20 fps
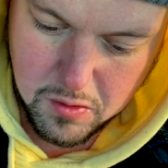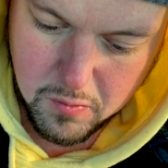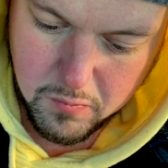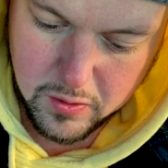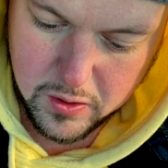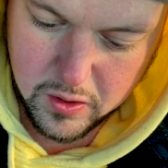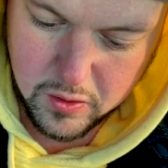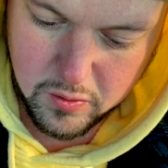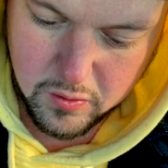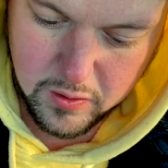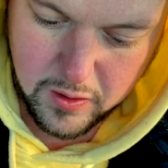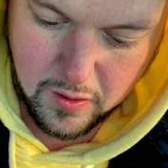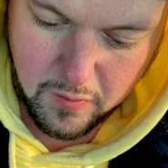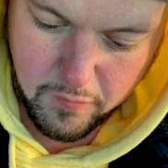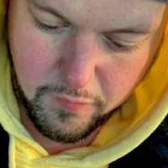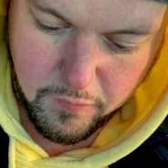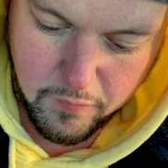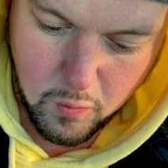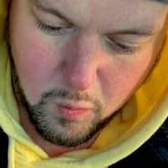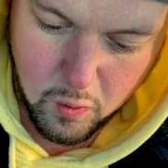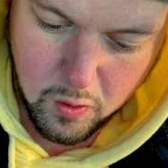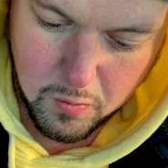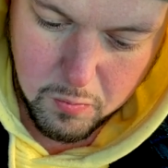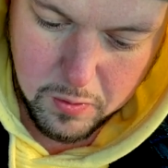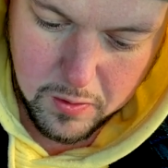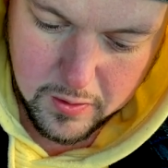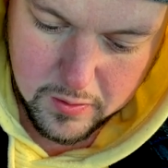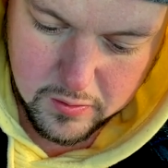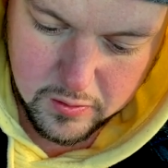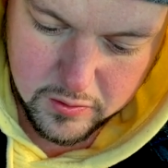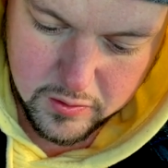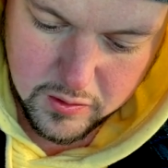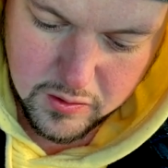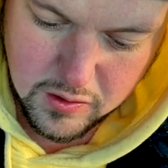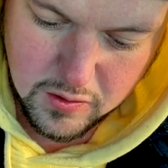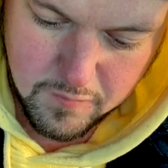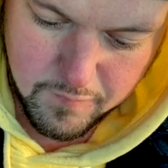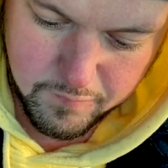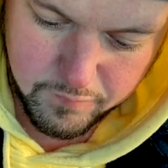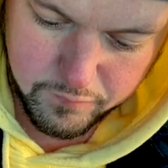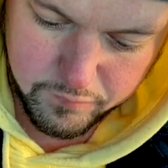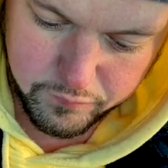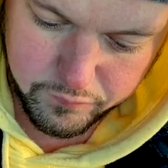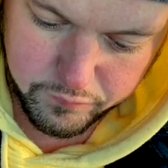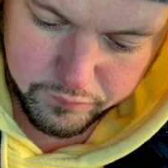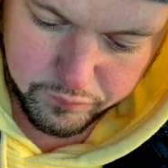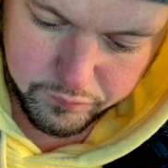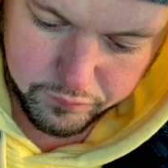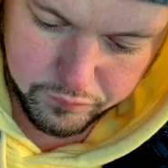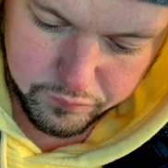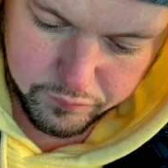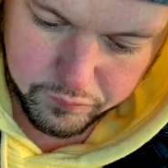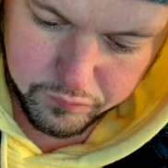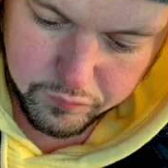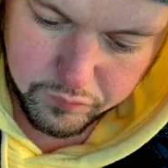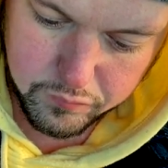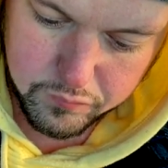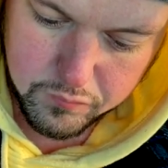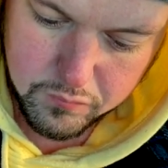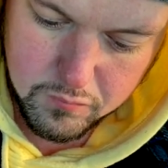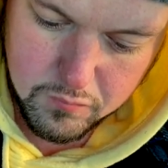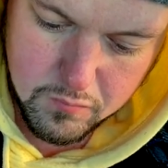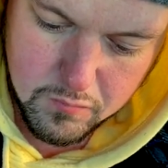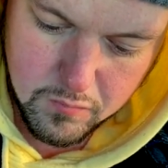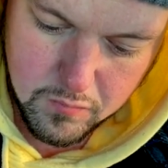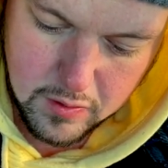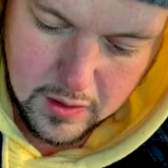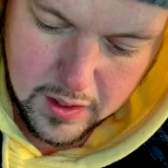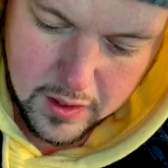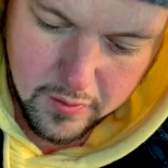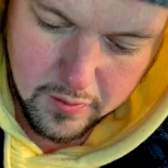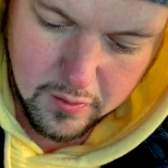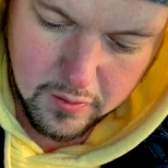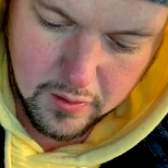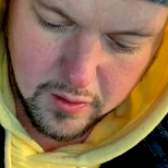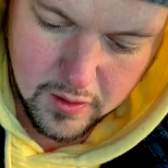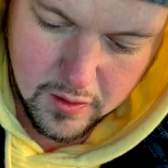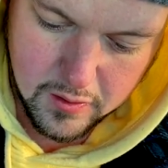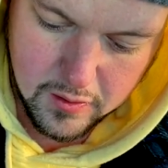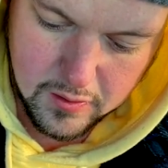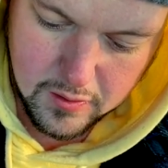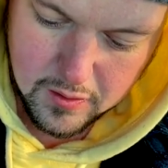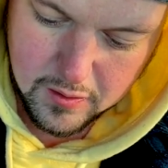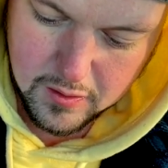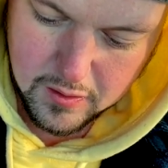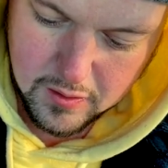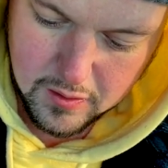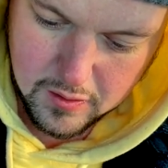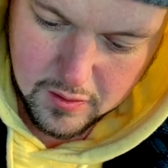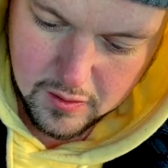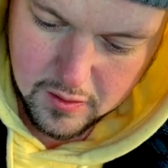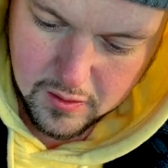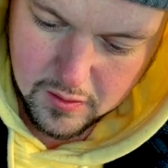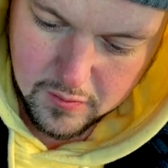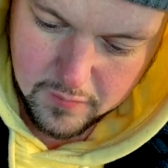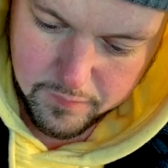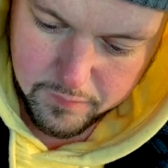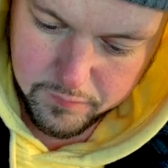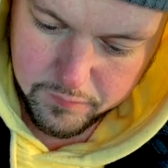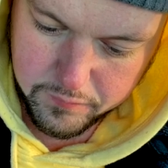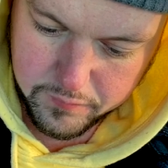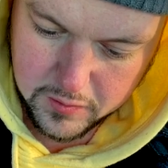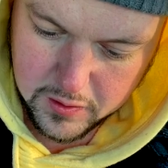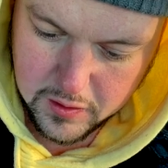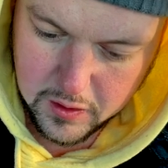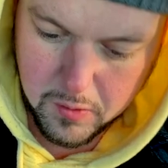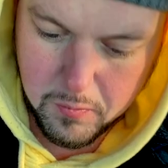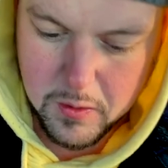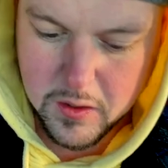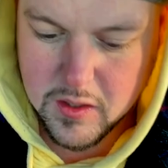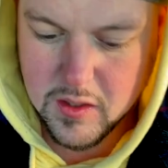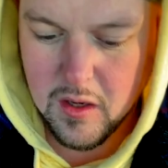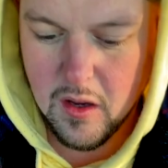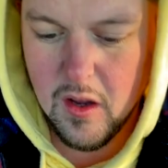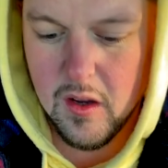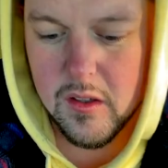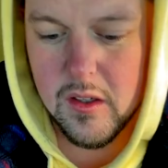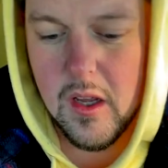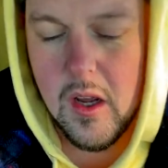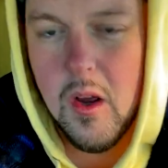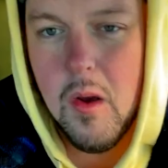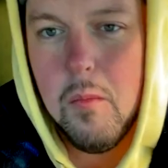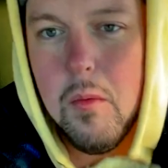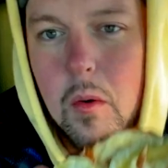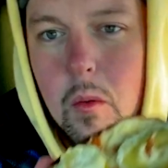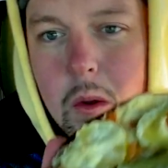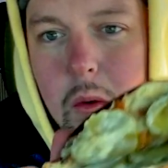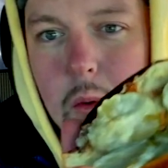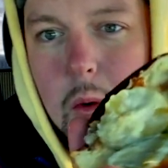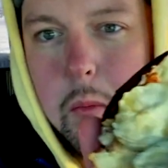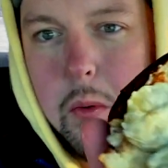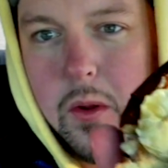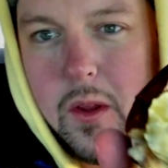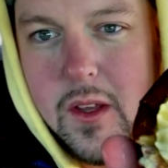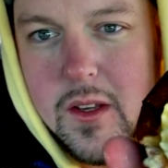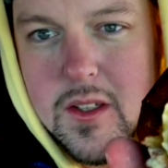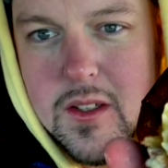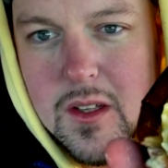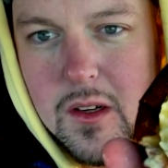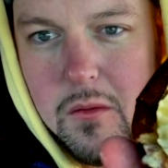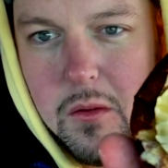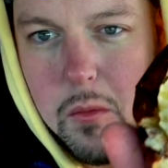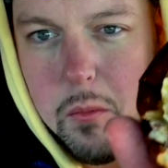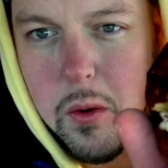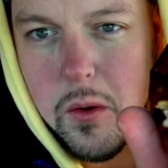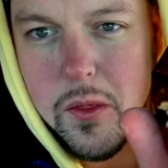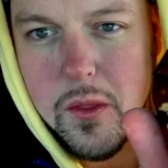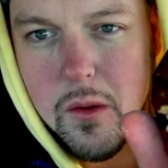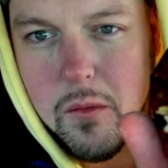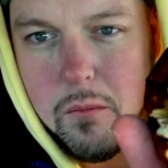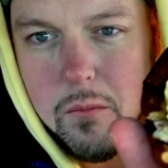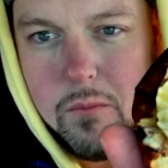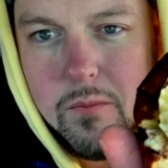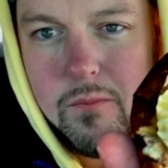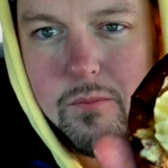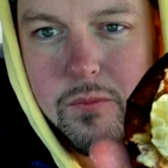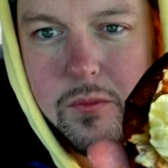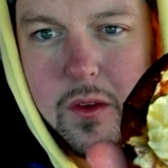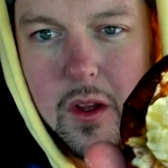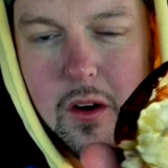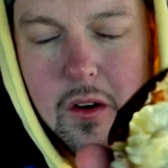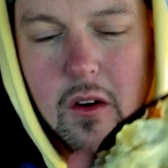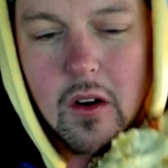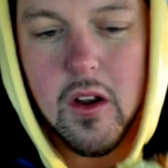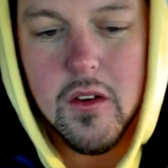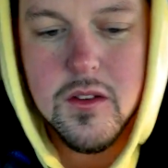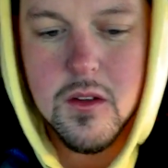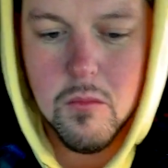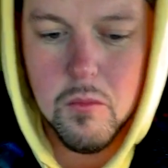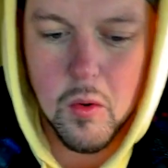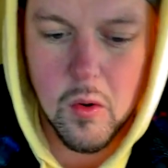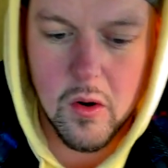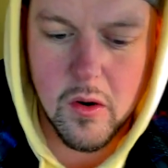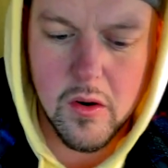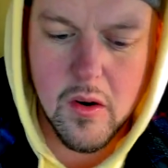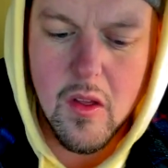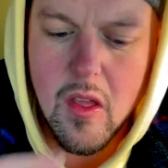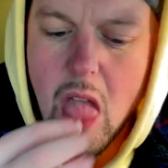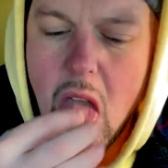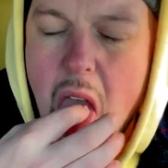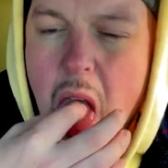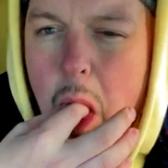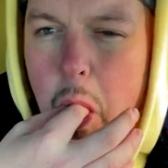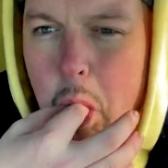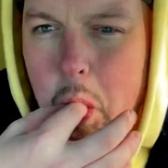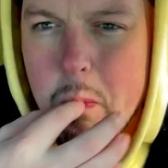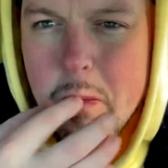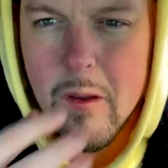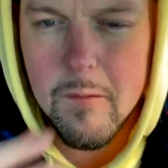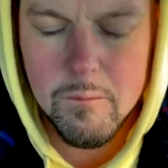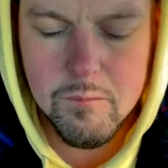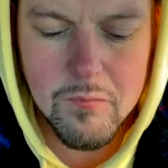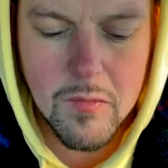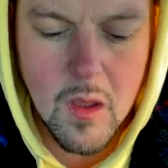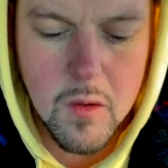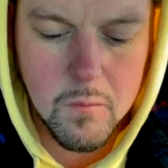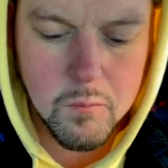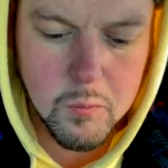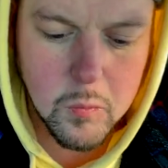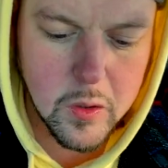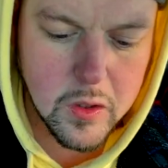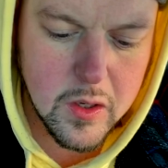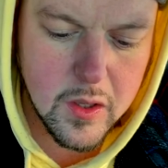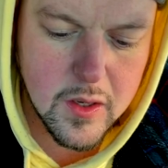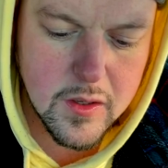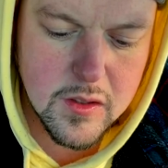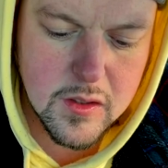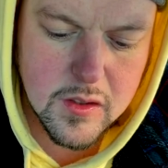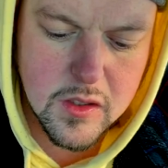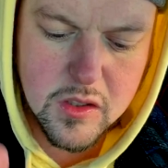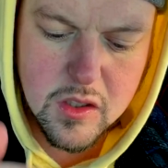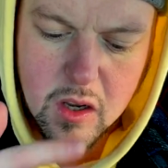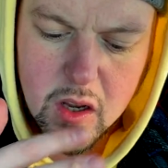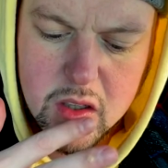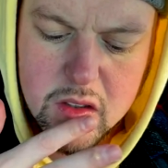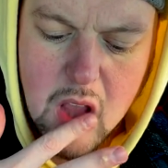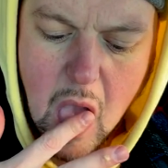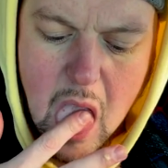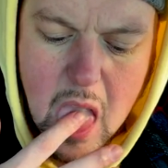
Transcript: we do get four pickles that are uh, a little bit sogged out, but we replace them. We put them across the board. You taste the sauce